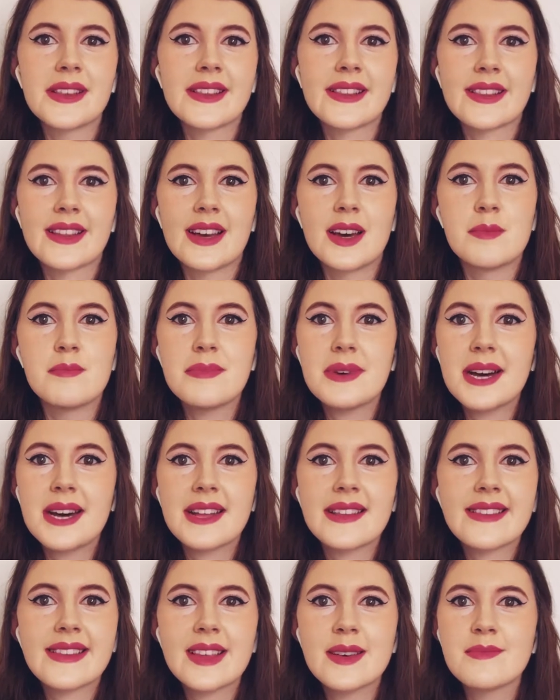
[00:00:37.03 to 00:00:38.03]
a
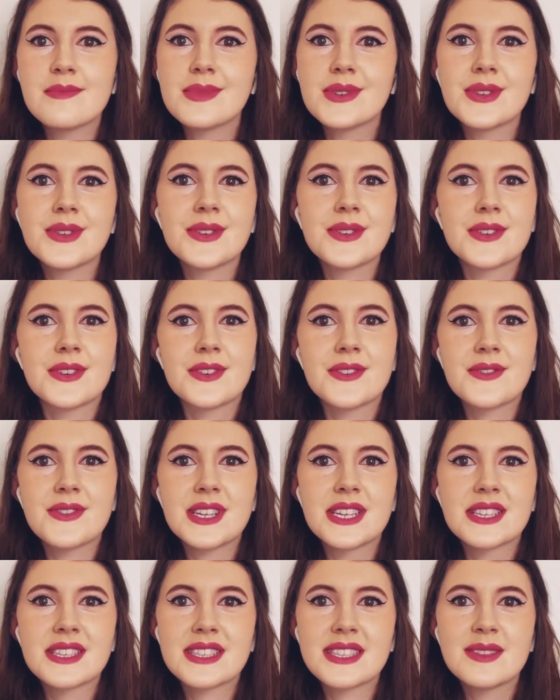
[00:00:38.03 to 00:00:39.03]
bird symbol or a
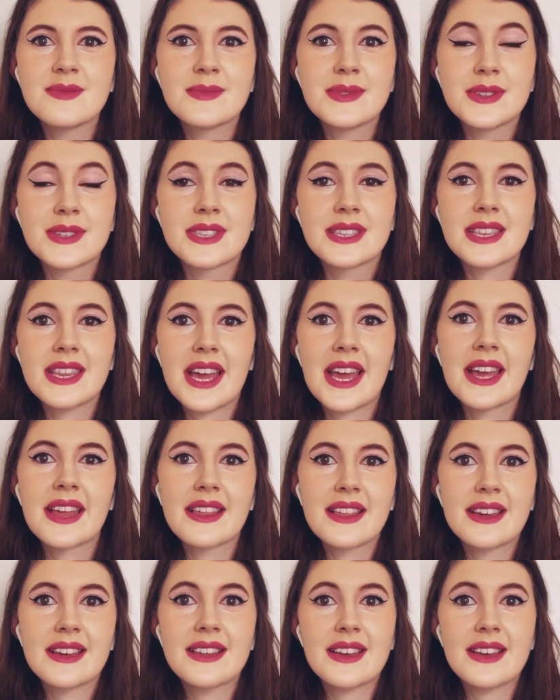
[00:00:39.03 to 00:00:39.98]
fish symbol and think,